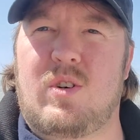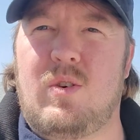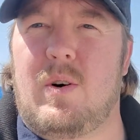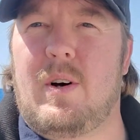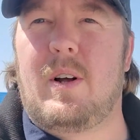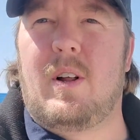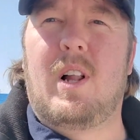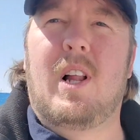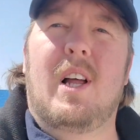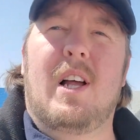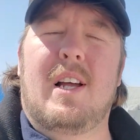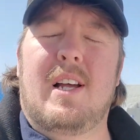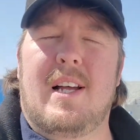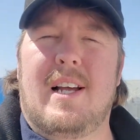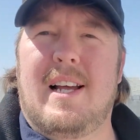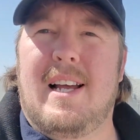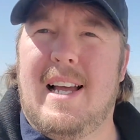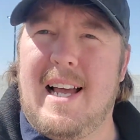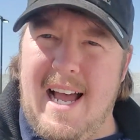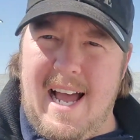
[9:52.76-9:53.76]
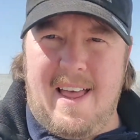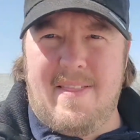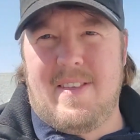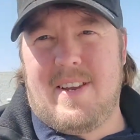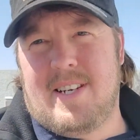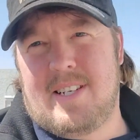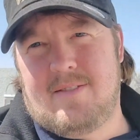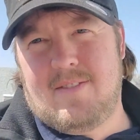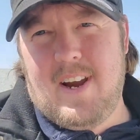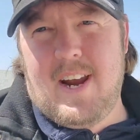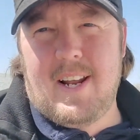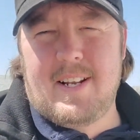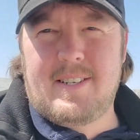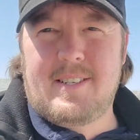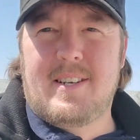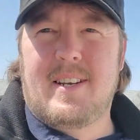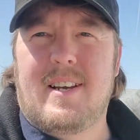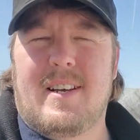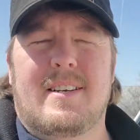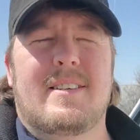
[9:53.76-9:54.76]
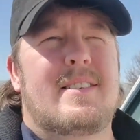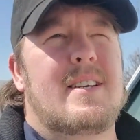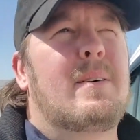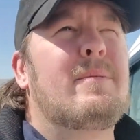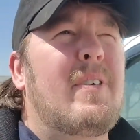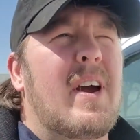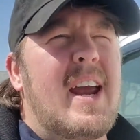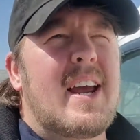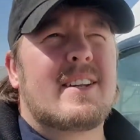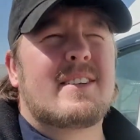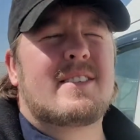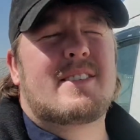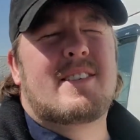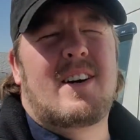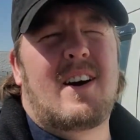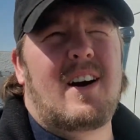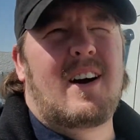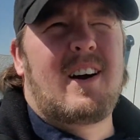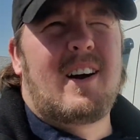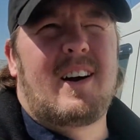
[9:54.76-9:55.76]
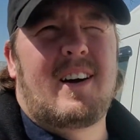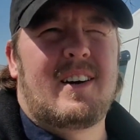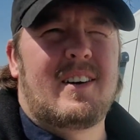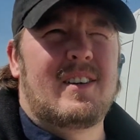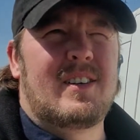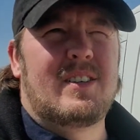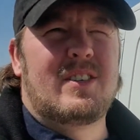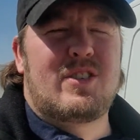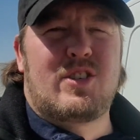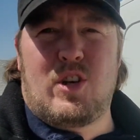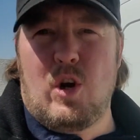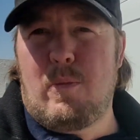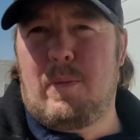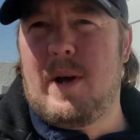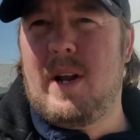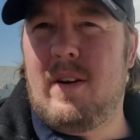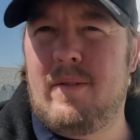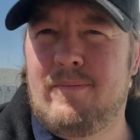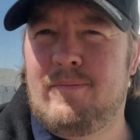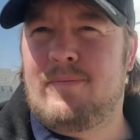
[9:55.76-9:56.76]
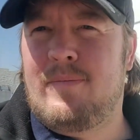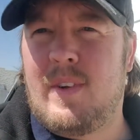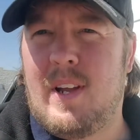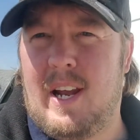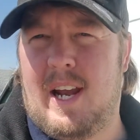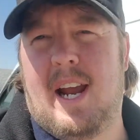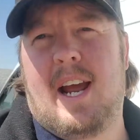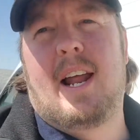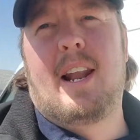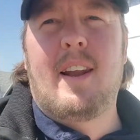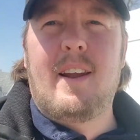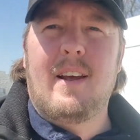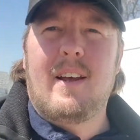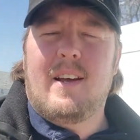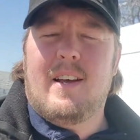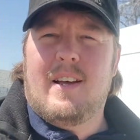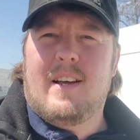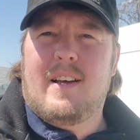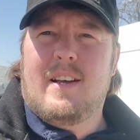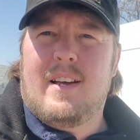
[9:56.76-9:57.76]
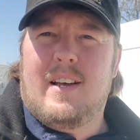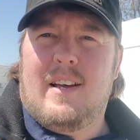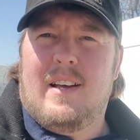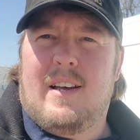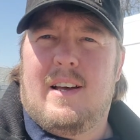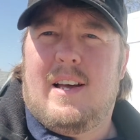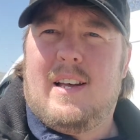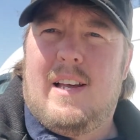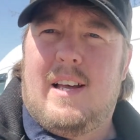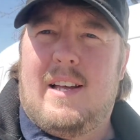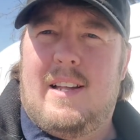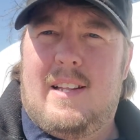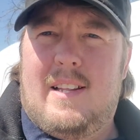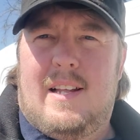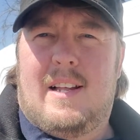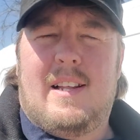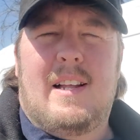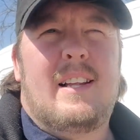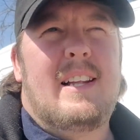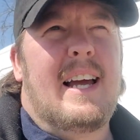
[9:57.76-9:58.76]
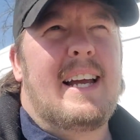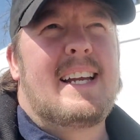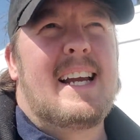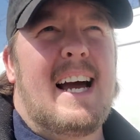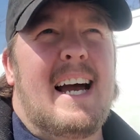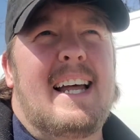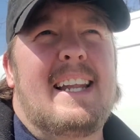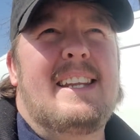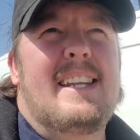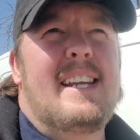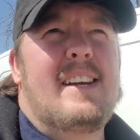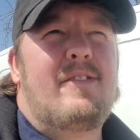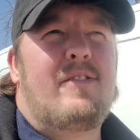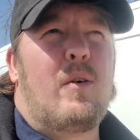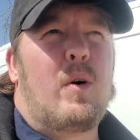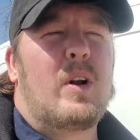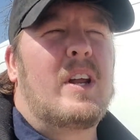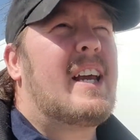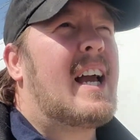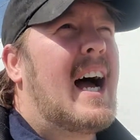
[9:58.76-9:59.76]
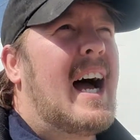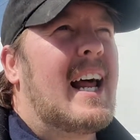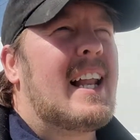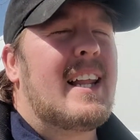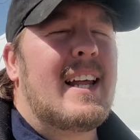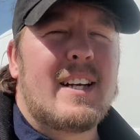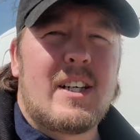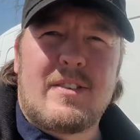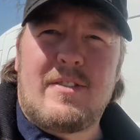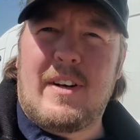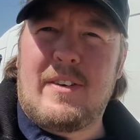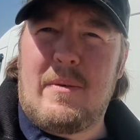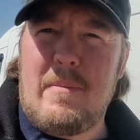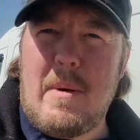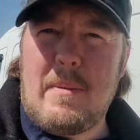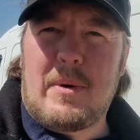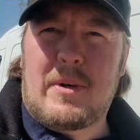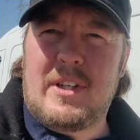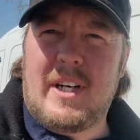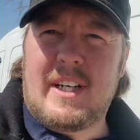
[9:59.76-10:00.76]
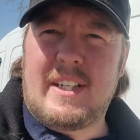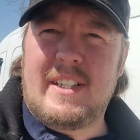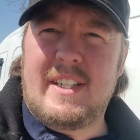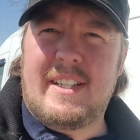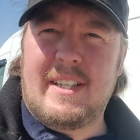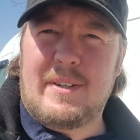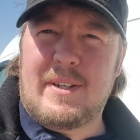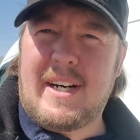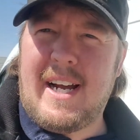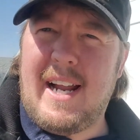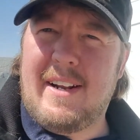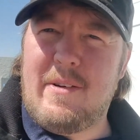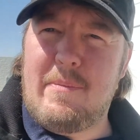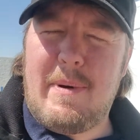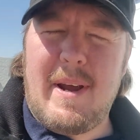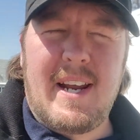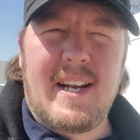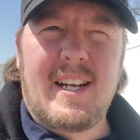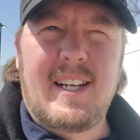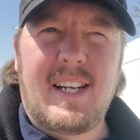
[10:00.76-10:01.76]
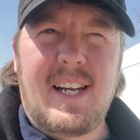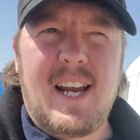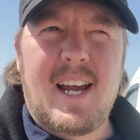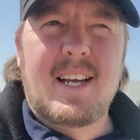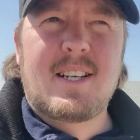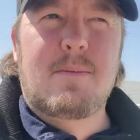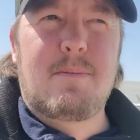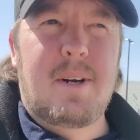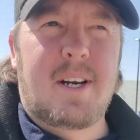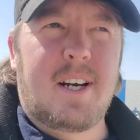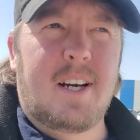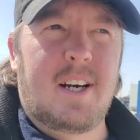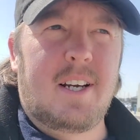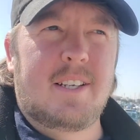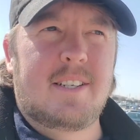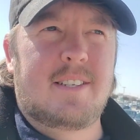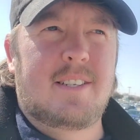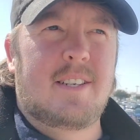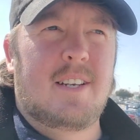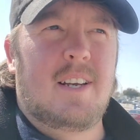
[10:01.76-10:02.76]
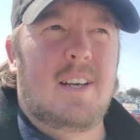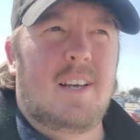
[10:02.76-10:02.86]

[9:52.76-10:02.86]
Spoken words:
coil on these vans. Some vans are stupid, and Like on the 40 Conliner, if I remember correctly, they were kind of a pain in the ass because